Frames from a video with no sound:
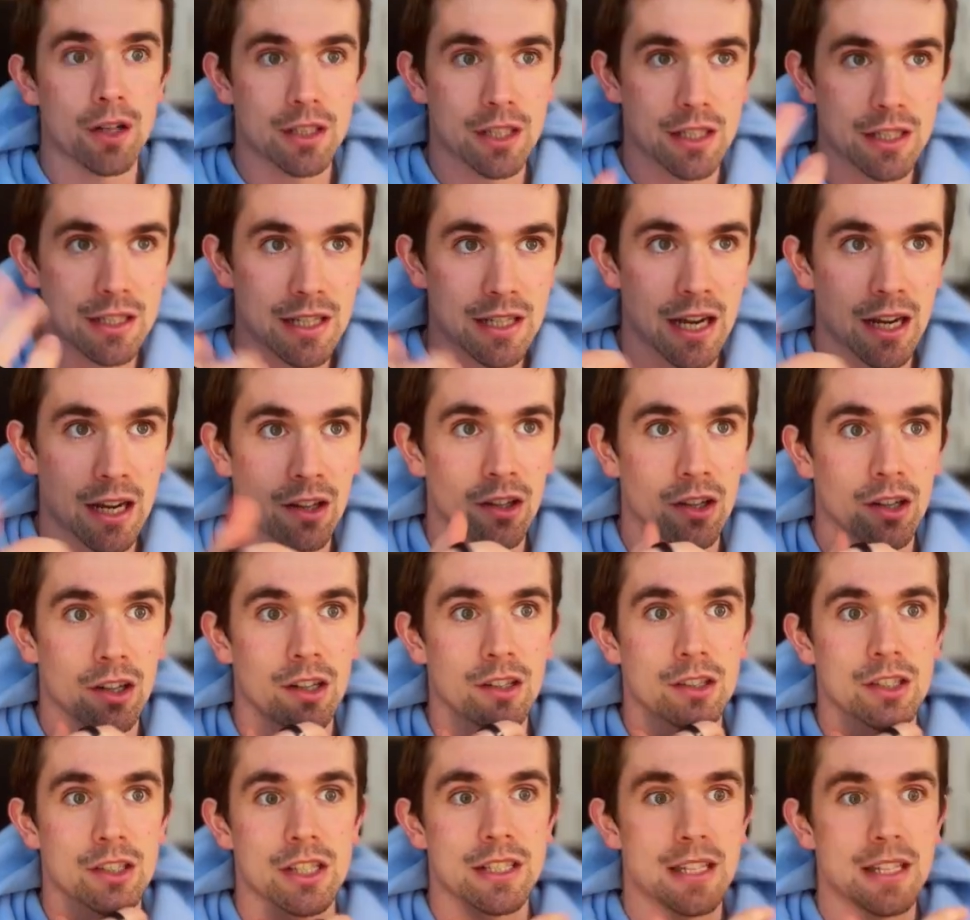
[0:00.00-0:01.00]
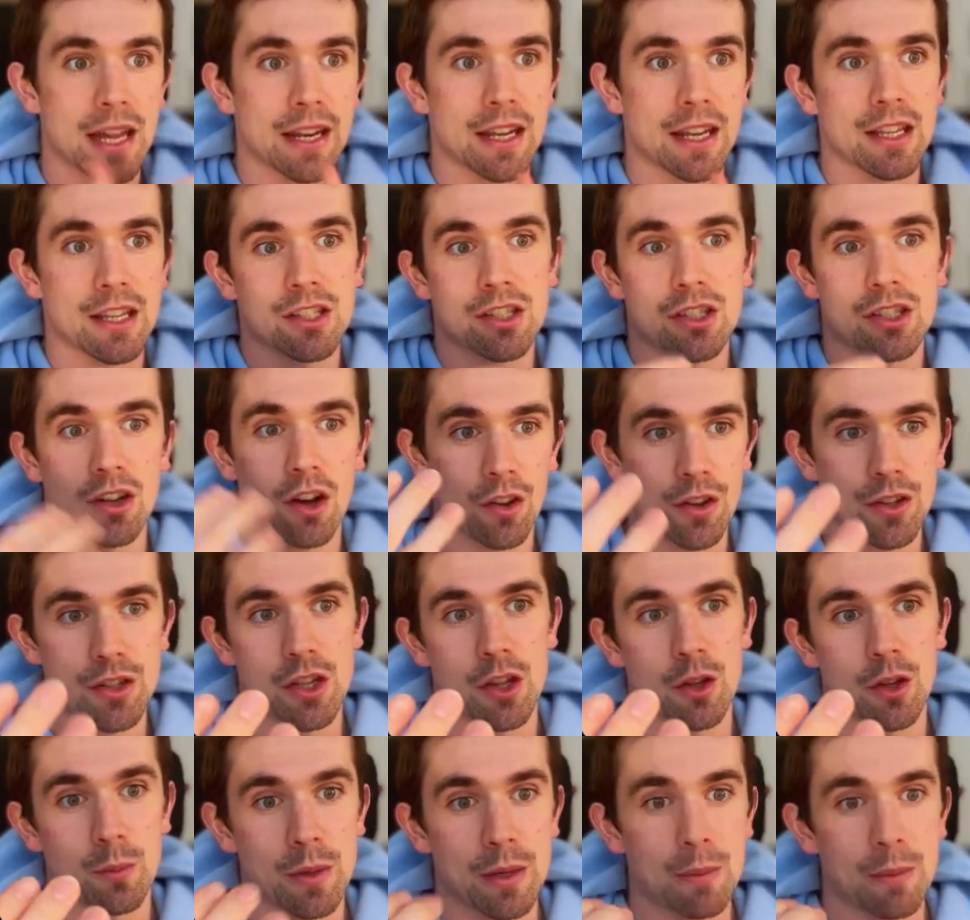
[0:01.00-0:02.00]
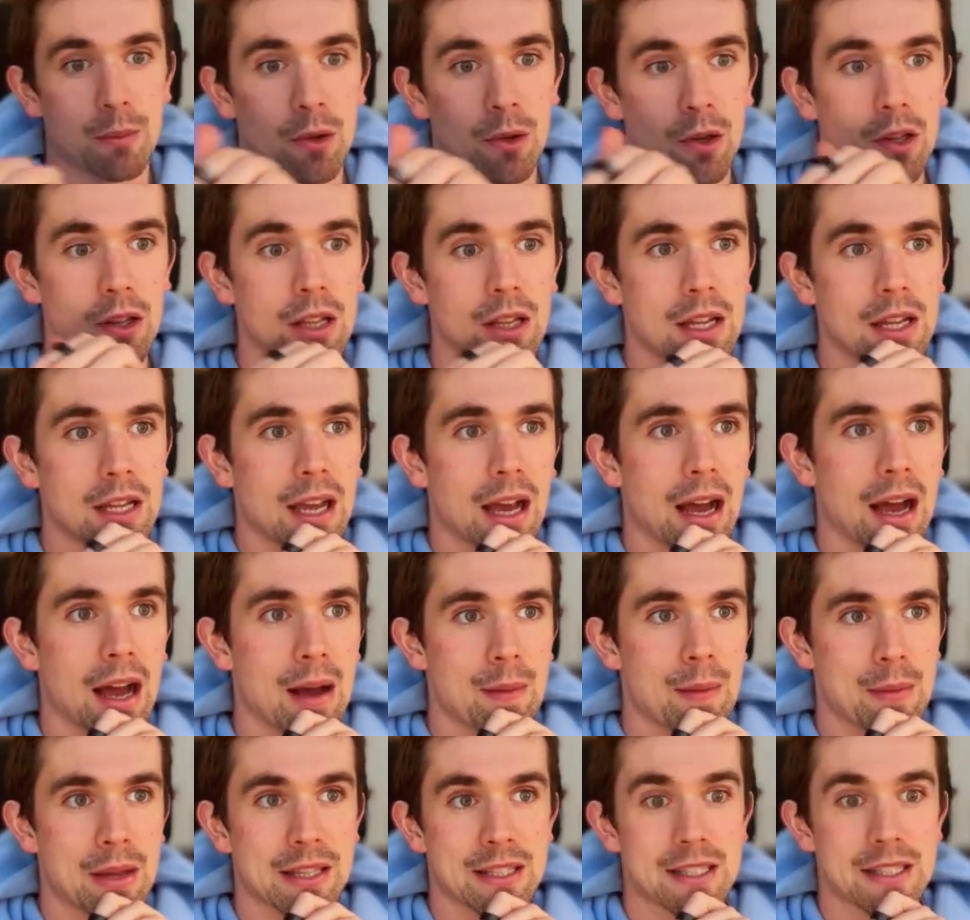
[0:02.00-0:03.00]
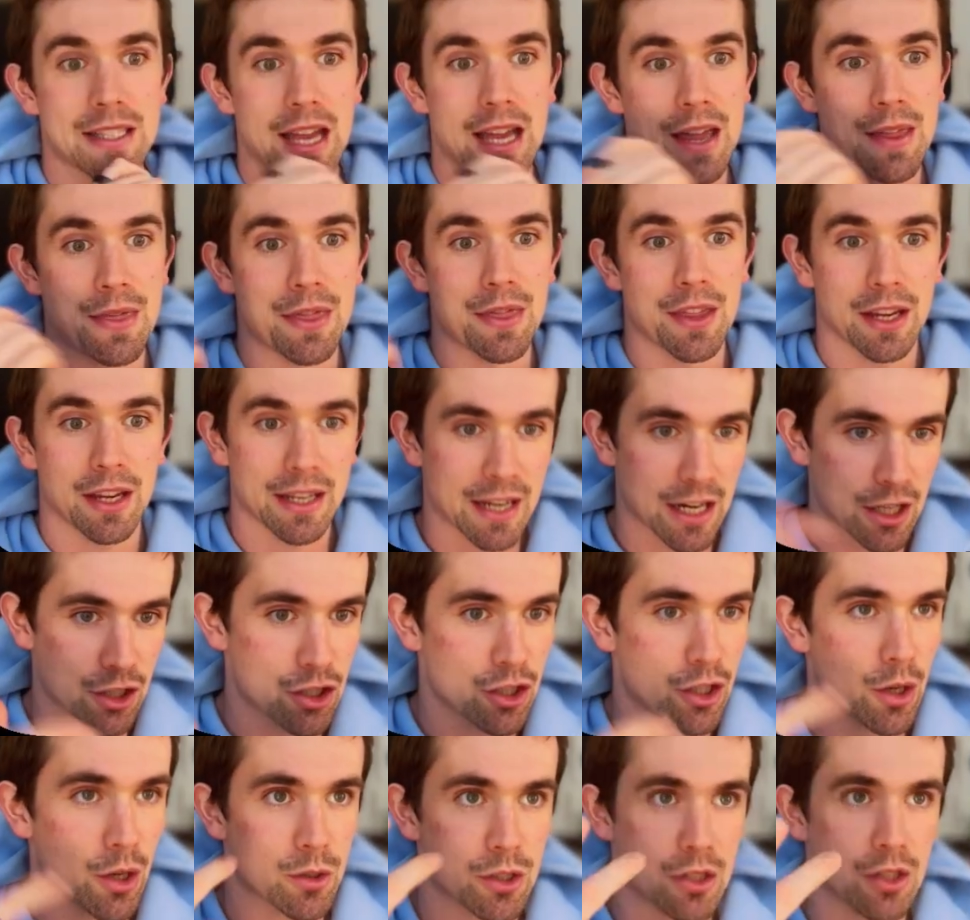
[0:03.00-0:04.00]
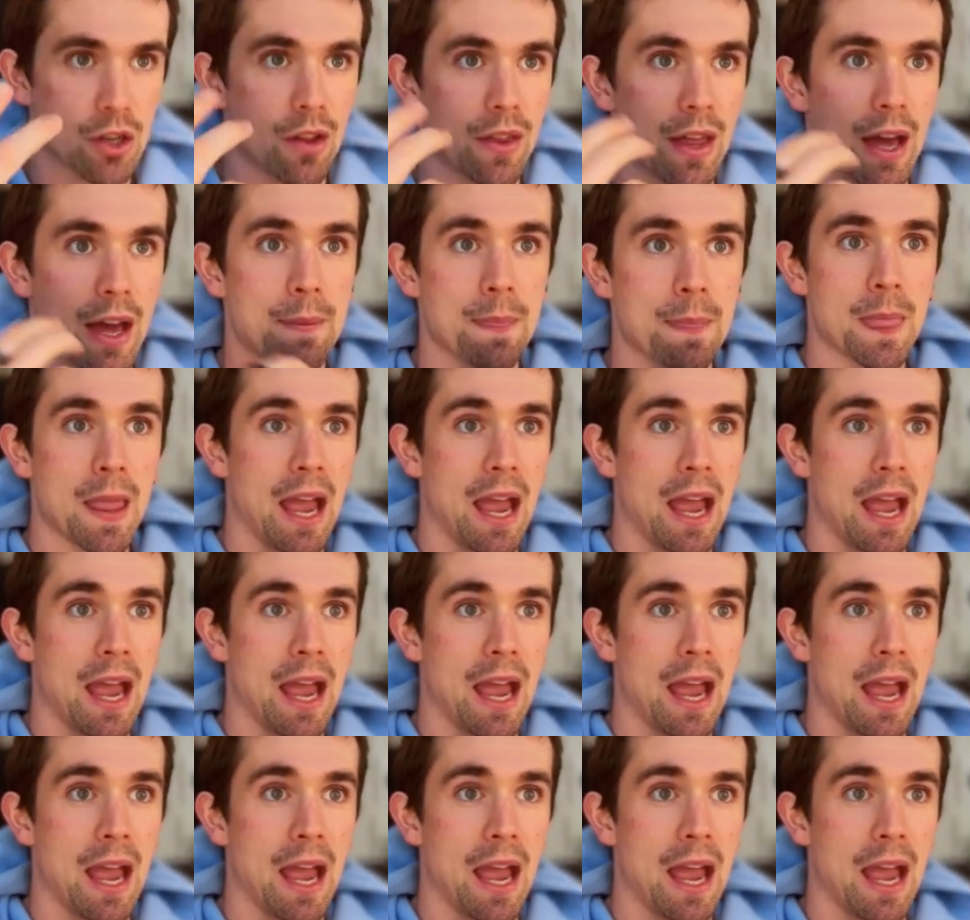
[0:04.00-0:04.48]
to Taylor, to Dennis, to all these other people, and send the connection notes and all that.